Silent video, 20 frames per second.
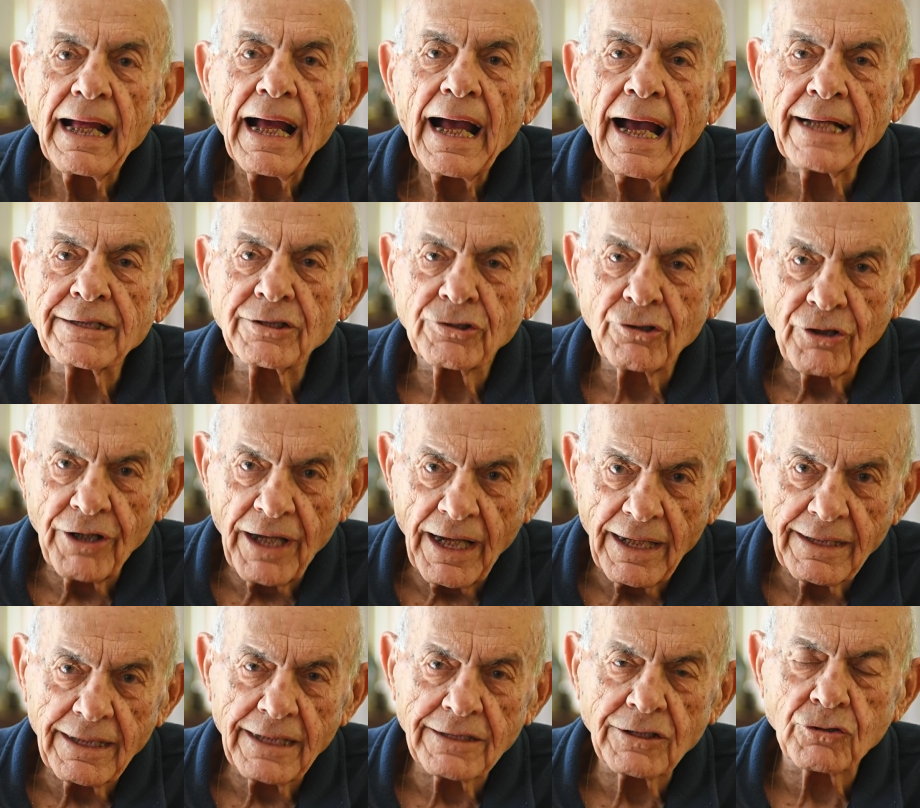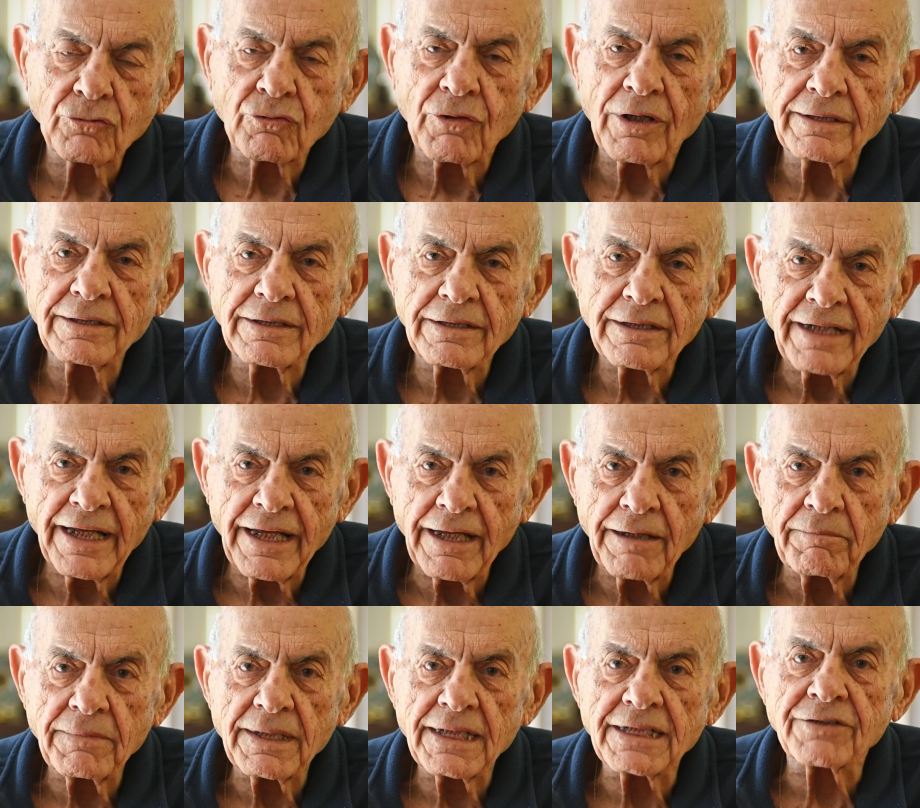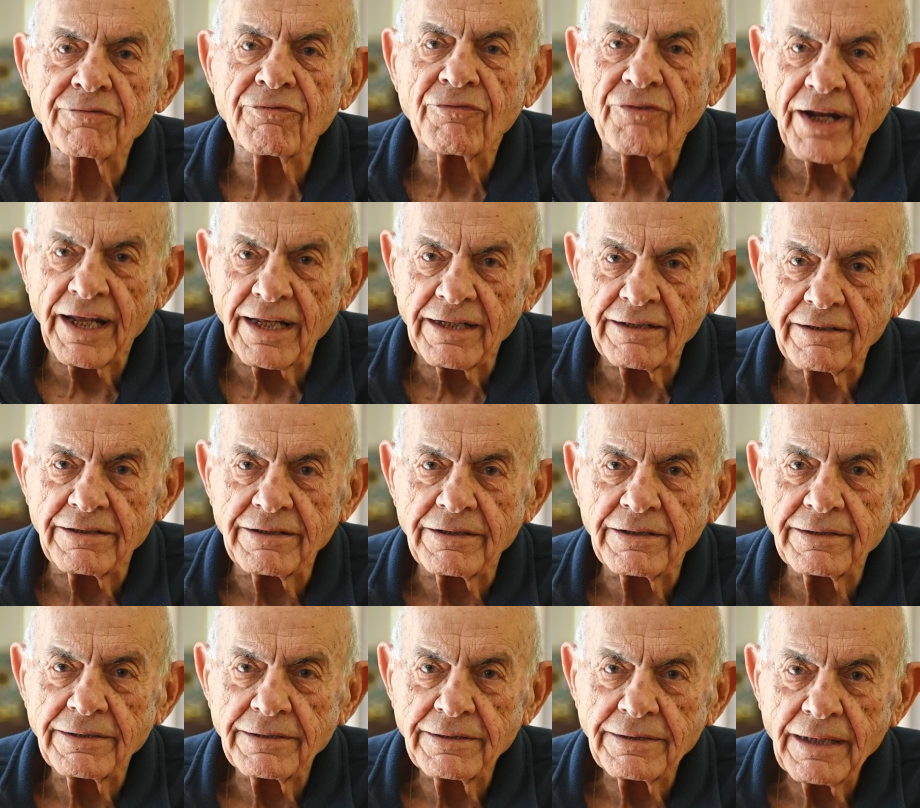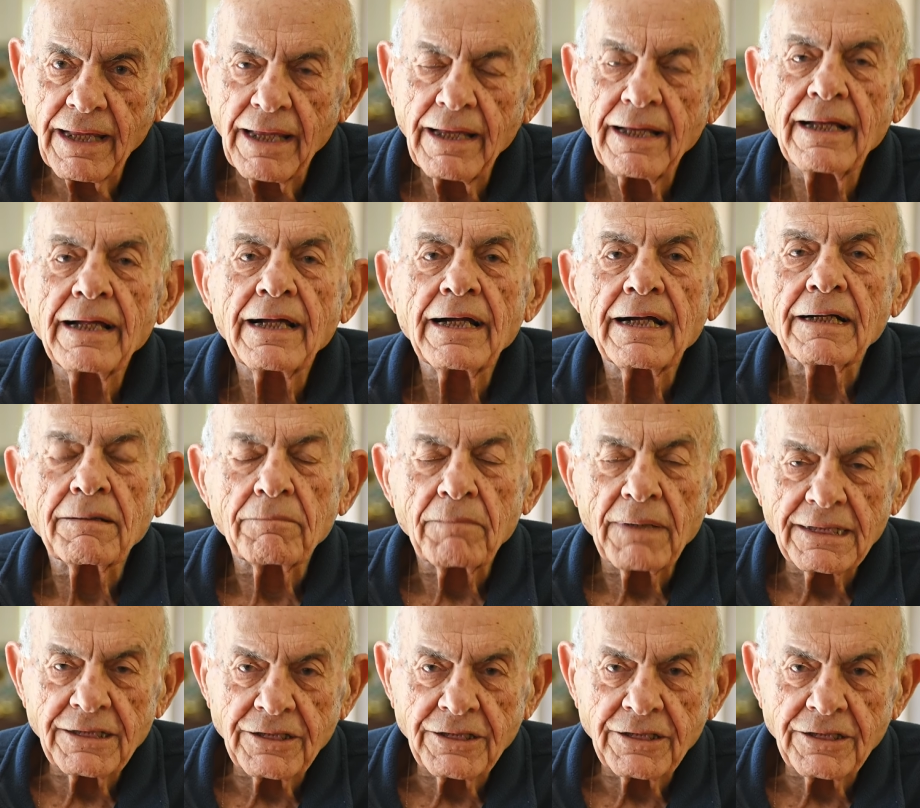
And the youngest one name is Fred. My